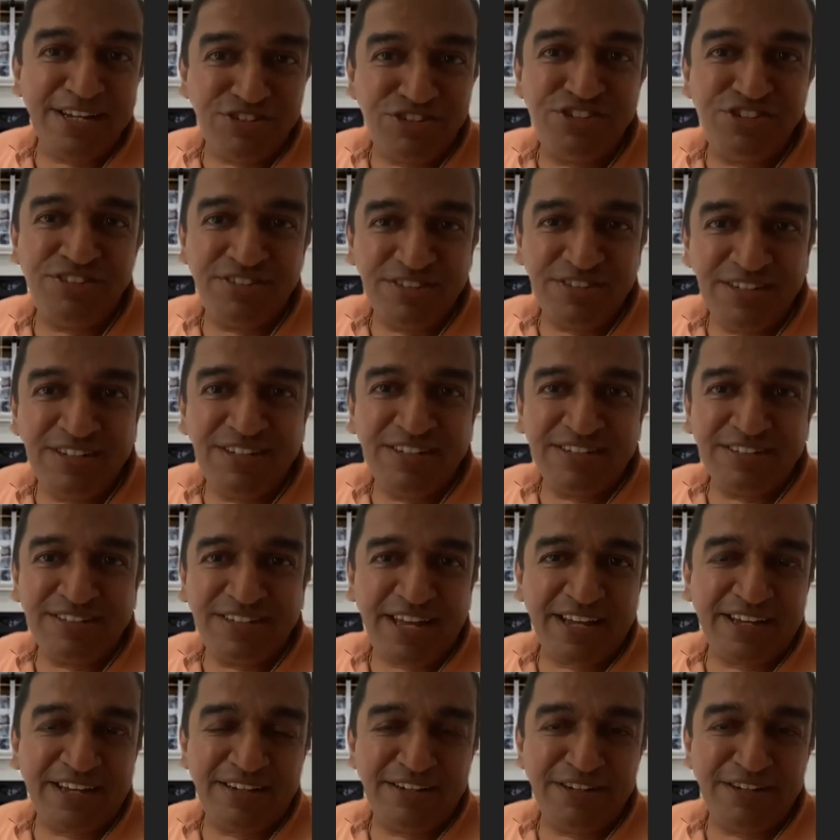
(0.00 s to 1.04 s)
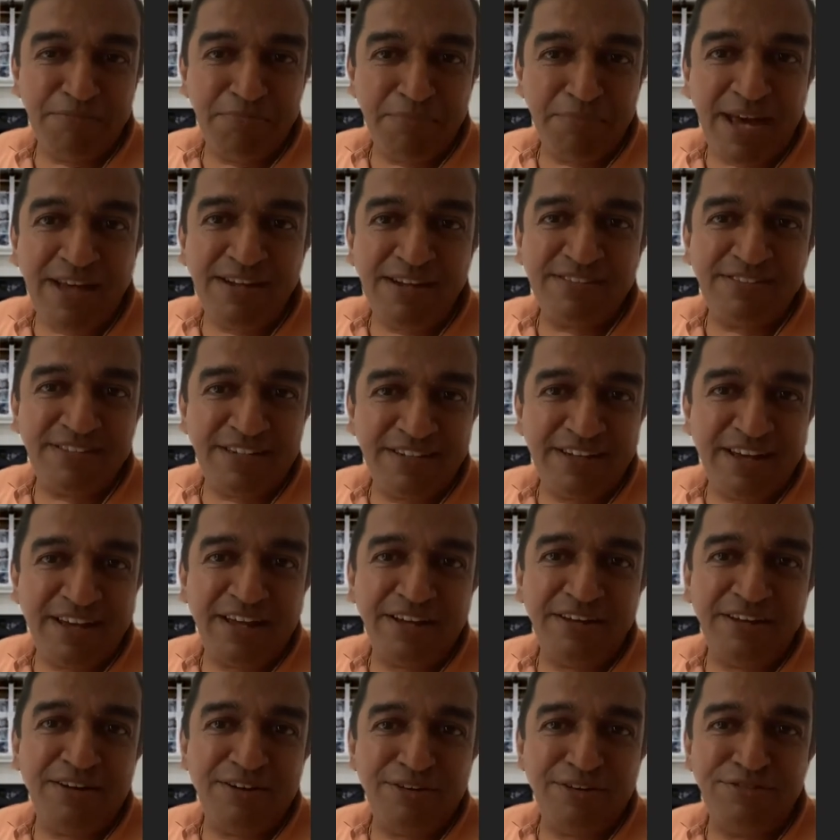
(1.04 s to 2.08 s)
edge tech demands that
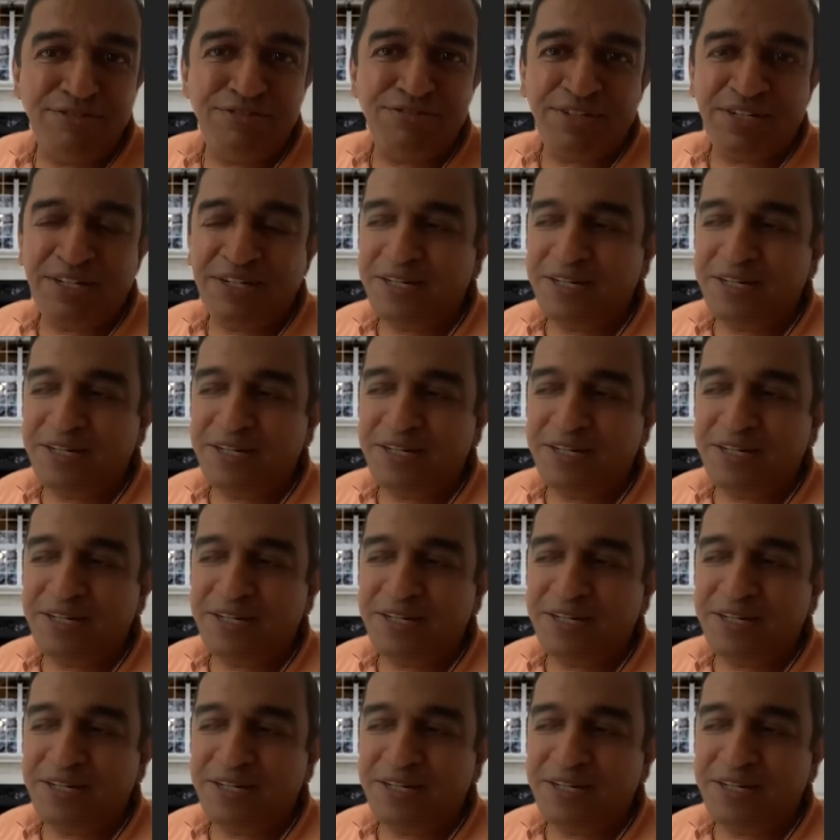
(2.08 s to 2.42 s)
kind of